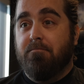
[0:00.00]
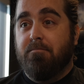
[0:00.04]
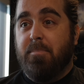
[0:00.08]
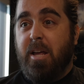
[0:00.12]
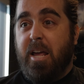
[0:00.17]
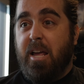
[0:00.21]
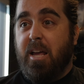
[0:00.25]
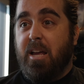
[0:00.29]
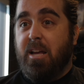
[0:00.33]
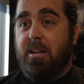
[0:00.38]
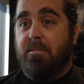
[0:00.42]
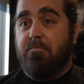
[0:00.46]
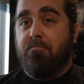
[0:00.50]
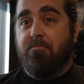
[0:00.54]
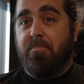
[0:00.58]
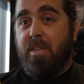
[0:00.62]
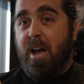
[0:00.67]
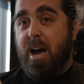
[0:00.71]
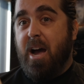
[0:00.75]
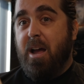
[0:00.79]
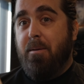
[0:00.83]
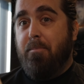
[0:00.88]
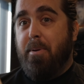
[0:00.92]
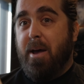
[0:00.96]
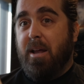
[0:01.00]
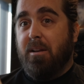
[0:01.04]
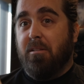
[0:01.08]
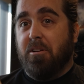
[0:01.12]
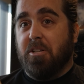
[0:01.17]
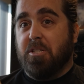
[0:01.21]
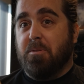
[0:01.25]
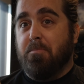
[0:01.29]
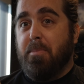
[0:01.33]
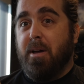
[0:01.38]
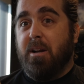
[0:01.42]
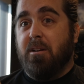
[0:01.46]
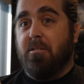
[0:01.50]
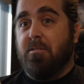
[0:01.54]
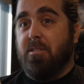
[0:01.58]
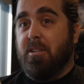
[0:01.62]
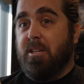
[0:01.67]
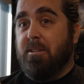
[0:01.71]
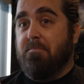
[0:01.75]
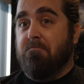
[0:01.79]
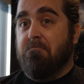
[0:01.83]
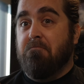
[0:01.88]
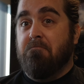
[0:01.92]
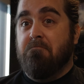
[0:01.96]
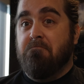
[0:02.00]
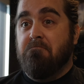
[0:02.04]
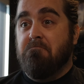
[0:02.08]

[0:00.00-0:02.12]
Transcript: And the iPad looks better than